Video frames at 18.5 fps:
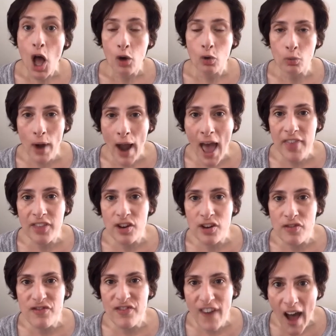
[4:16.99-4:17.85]

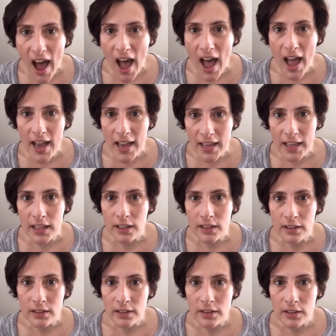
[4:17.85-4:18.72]
Rather vie
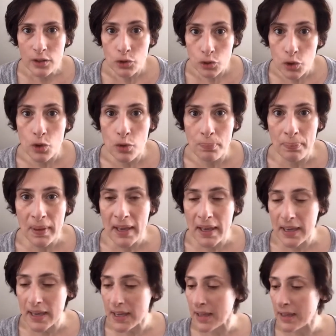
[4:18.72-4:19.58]
to
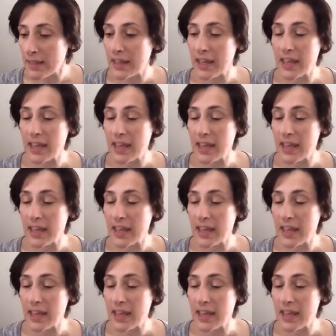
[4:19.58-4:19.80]
be